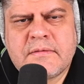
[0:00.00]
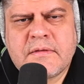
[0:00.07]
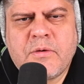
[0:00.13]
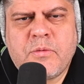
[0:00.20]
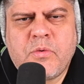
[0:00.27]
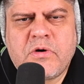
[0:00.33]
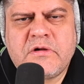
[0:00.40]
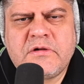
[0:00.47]

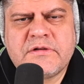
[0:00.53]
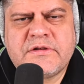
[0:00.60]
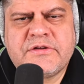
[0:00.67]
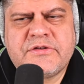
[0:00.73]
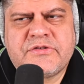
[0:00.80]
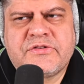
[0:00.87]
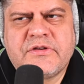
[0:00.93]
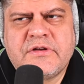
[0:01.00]
the world
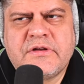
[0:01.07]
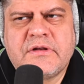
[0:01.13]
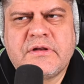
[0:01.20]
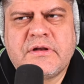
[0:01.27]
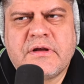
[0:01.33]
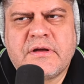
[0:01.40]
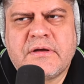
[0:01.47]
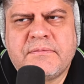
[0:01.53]
is
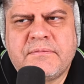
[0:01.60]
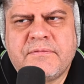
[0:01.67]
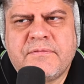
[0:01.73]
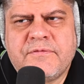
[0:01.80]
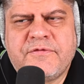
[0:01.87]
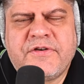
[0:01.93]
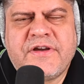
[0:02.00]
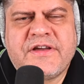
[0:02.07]
in um,
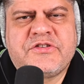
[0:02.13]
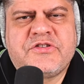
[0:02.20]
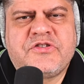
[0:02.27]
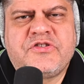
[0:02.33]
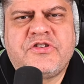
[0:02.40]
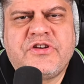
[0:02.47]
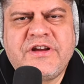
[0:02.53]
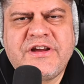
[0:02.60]

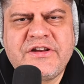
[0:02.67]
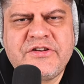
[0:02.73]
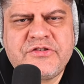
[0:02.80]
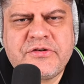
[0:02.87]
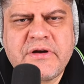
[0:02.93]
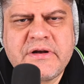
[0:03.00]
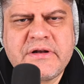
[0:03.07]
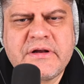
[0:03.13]
fast
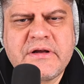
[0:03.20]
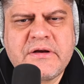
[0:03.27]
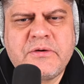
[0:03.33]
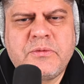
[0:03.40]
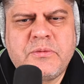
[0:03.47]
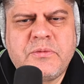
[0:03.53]
change right now.